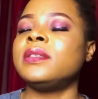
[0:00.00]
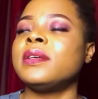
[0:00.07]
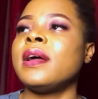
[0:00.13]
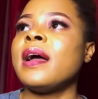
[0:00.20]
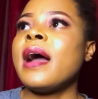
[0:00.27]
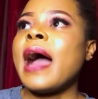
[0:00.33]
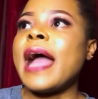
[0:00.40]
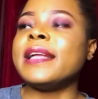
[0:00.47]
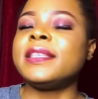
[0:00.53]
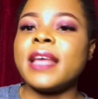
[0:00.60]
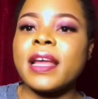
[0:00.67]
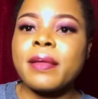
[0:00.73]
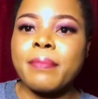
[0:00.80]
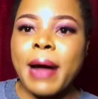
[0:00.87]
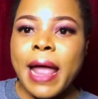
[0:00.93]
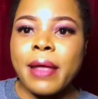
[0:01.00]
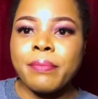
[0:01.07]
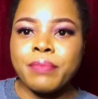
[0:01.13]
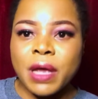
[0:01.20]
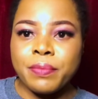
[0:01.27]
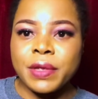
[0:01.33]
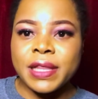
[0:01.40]
I take my
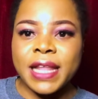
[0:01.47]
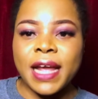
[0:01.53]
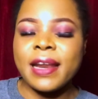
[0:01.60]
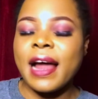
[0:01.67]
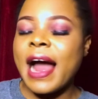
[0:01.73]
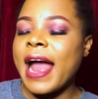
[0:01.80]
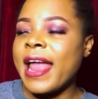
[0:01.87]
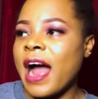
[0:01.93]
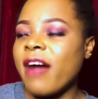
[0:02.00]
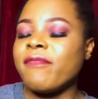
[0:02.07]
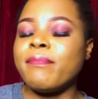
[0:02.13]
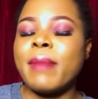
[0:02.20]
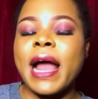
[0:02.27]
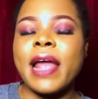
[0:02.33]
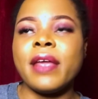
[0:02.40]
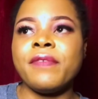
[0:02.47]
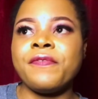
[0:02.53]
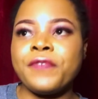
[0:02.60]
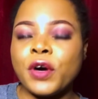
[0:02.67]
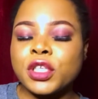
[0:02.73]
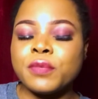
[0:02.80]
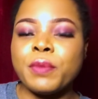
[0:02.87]
baby. Then I have my
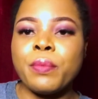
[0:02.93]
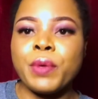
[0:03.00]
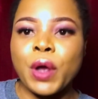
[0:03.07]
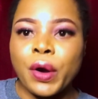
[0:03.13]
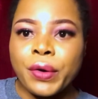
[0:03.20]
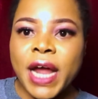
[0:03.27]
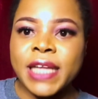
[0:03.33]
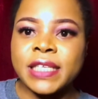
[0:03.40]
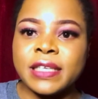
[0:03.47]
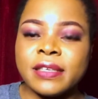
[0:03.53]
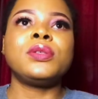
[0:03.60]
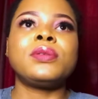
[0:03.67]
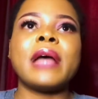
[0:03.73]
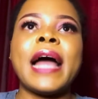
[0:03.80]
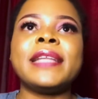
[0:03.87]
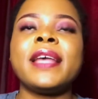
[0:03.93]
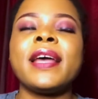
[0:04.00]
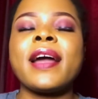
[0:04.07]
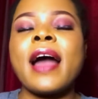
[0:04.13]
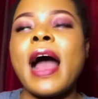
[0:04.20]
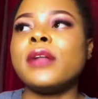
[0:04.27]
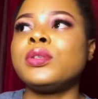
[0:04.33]
first baby already. I take
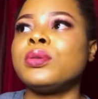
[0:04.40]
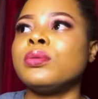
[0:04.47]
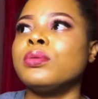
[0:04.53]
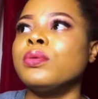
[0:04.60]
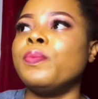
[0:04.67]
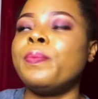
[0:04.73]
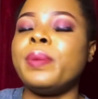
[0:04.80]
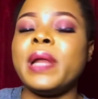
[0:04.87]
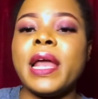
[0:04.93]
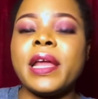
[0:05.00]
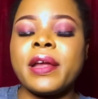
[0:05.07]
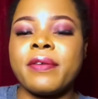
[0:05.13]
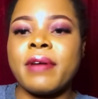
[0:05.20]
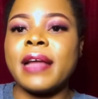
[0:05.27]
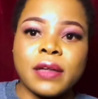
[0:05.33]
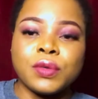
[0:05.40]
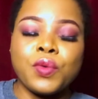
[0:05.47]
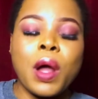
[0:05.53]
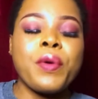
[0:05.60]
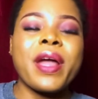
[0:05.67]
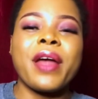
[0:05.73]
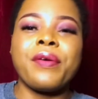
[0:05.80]
her to playing ground where
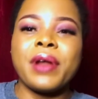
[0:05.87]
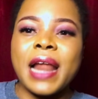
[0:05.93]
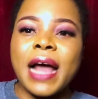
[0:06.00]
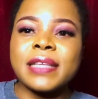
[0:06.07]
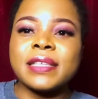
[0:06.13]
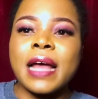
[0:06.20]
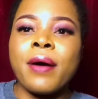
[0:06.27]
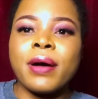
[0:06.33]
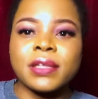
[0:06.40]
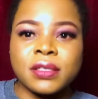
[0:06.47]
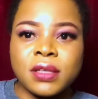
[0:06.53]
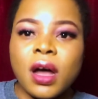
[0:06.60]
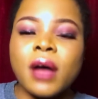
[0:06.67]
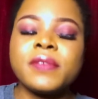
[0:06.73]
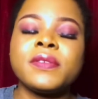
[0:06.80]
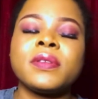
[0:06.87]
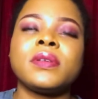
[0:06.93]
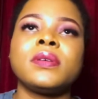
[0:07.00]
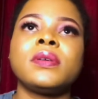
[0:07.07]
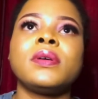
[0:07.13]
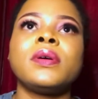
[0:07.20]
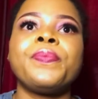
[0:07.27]
we can relax ourselves.
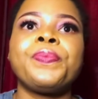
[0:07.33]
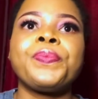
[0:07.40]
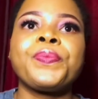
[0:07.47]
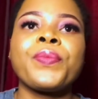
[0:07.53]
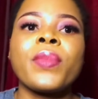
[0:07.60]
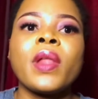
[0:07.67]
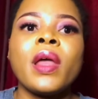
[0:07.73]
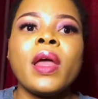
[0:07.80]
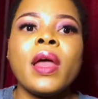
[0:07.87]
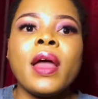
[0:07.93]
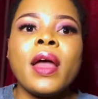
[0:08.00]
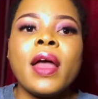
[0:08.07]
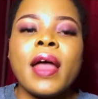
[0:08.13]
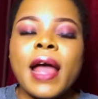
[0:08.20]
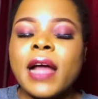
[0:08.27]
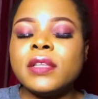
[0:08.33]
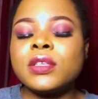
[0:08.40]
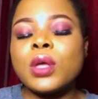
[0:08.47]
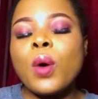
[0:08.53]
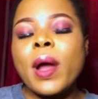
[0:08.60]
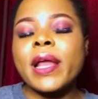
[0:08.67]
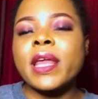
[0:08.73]
And
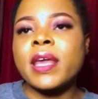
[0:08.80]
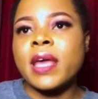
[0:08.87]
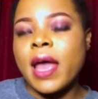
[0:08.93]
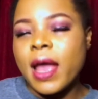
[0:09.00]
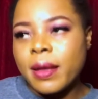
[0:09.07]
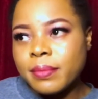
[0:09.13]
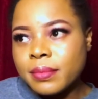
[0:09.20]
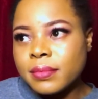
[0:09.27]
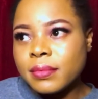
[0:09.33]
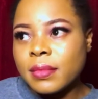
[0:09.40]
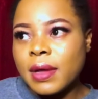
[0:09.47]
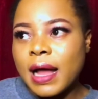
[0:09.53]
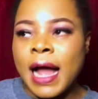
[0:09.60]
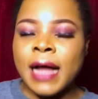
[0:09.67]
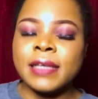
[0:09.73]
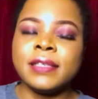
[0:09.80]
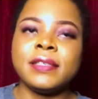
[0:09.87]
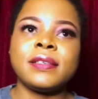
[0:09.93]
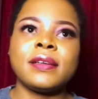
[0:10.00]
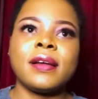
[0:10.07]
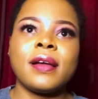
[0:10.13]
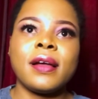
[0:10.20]
someone came and
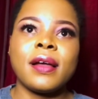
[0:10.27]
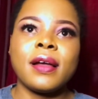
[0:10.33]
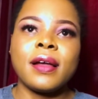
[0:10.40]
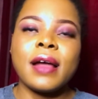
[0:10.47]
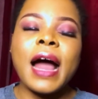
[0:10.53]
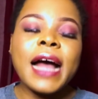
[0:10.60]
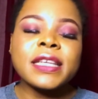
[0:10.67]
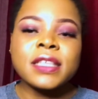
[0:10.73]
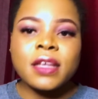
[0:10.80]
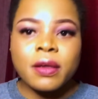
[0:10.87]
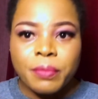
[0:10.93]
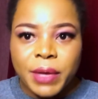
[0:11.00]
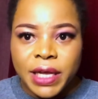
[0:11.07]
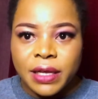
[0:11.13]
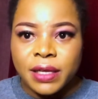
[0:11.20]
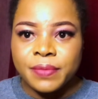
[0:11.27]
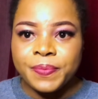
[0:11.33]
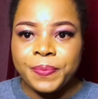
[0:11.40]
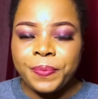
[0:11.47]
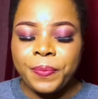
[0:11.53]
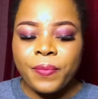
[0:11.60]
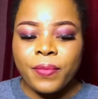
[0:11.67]
asked me,
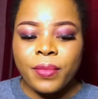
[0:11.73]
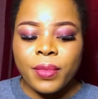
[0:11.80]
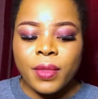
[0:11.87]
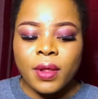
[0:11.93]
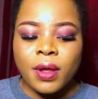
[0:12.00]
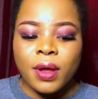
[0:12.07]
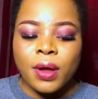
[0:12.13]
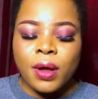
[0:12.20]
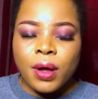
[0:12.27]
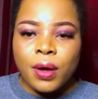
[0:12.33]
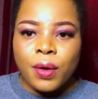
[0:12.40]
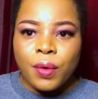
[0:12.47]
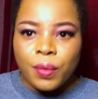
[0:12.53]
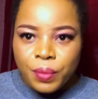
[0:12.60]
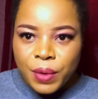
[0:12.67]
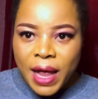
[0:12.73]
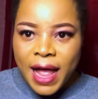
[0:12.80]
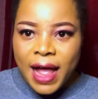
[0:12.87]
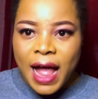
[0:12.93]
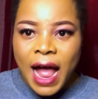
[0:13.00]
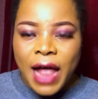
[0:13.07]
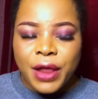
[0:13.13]
"Where
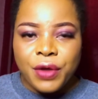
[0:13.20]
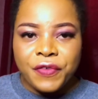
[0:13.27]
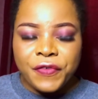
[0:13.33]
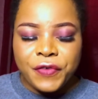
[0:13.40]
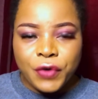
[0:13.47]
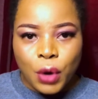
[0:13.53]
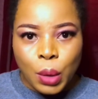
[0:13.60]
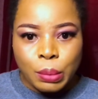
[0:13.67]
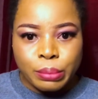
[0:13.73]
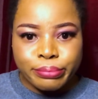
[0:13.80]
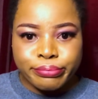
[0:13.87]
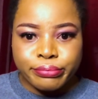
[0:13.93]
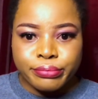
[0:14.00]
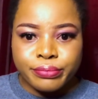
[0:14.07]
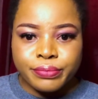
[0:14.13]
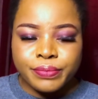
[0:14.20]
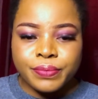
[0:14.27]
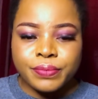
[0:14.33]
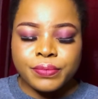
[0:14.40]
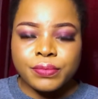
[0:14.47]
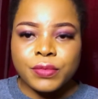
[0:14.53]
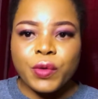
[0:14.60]
are you from?
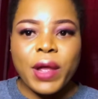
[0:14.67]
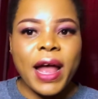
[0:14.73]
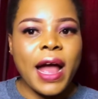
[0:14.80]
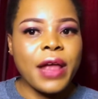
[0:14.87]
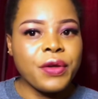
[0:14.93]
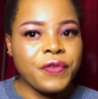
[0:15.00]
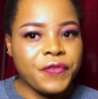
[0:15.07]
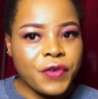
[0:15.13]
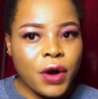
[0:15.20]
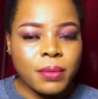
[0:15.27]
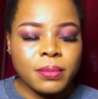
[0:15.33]
Where are you from?"